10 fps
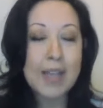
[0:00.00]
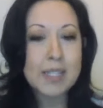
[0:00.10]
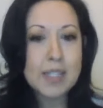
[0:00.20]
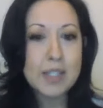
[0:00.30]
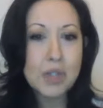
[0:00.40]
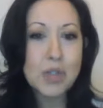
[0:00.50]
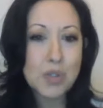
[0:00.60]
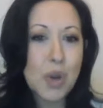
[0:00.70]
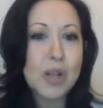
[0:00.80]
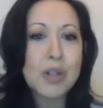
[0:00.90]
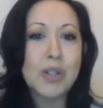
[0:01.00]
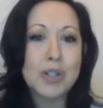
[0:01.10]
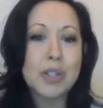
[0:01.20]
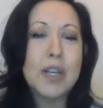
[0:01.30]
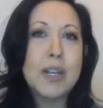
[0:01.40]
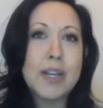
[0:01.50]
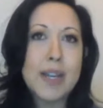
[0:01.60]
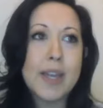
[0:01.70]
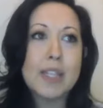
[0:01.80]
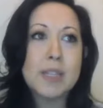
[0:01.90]
I did still struggle.
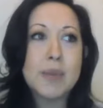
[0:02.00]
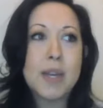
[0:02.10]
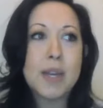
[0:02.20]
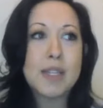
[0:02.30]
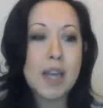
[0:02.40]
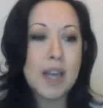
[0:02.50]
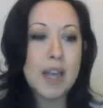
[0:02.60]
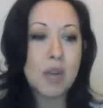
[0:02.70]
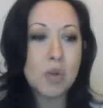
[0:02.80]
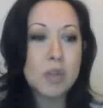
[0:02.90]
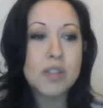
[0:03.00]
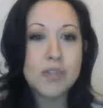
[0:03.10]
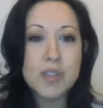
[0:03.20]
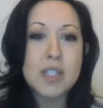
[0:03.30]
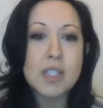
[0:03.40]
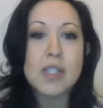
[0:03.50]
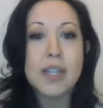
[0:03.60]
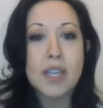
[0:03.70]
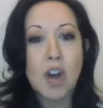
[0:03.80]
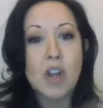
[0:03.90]
And it's because I had only
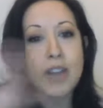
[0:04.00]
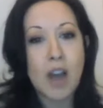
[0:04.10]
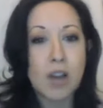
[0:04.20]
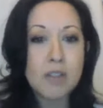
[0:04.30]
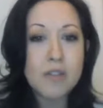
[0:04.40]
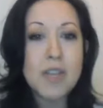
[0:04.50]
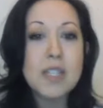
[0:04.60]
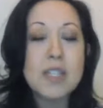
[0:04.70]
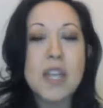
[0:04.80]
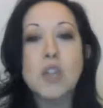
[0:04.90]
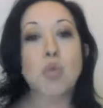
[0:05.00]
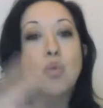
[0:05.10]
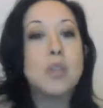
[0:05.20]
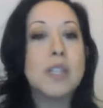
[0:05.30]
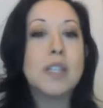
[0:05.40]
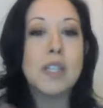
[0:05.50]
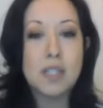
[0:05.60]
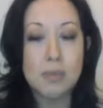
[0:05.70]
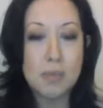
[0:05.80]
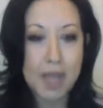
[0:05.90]
physically gotten out of it. And you really need
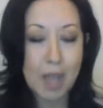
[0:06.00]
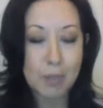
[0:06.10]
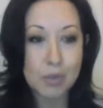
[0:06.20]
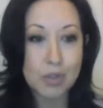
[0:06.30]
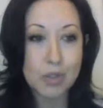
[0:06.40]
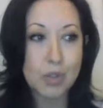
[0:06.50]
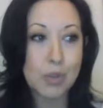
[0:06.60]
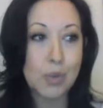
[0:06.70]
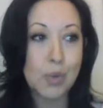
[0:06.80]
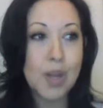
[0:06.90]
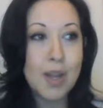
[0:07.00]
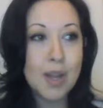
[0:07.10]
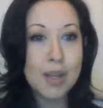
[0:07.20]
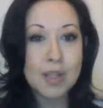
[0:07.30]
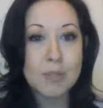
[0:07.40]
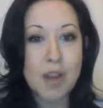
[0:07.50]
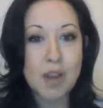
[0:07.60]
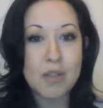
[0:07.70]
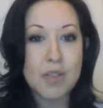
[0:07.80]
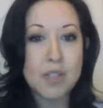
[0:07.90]
to be able to come
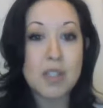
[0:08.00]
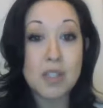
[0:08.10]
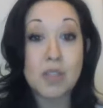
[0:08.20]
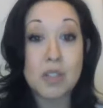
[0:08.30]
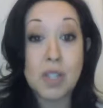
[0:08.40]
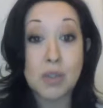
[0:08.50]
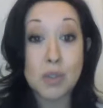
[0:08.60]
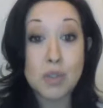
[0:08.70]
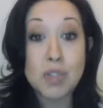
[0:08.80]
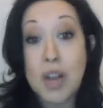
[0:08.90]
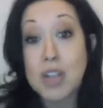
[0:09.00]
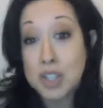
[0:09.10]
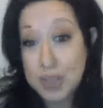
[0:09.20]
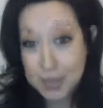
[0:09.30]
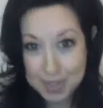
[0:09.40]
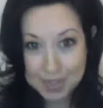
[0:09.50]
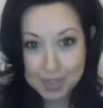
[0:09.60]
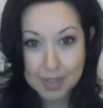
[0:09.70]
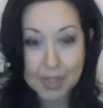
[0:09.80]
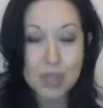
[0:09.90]
out of it in different levels, not just
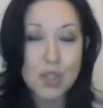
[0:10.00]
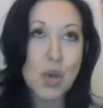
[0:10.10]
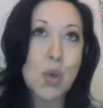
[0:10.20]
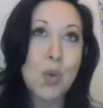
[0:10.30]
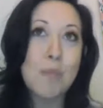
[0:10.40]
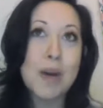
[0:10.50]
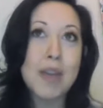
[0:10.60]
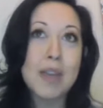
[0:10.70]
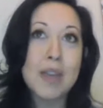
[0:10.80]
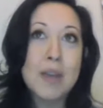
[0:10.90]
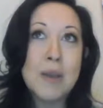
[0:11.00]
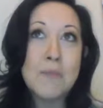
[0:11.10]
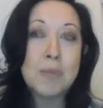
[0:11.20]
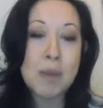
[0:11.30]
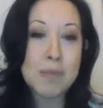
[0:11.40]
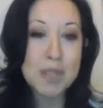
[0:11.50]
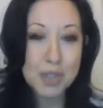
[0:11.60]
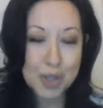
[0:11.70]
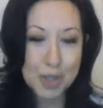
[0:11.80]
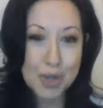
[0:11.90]
physically. So my
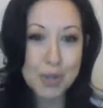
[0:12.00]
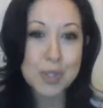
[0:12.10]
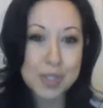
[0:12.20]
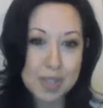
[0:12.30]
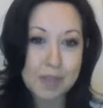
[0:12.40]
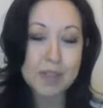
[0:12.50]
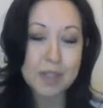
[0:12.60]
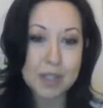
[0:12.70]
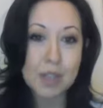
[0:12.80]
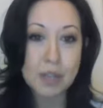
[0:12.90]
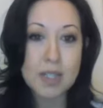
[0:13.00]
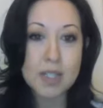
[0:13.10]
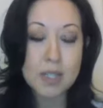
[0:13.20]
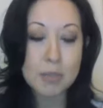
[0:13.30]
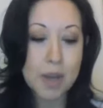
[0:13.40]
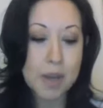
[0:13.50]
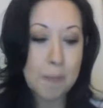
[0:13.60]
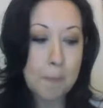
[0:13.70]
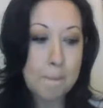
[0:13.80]
mental health was definitely at risk. But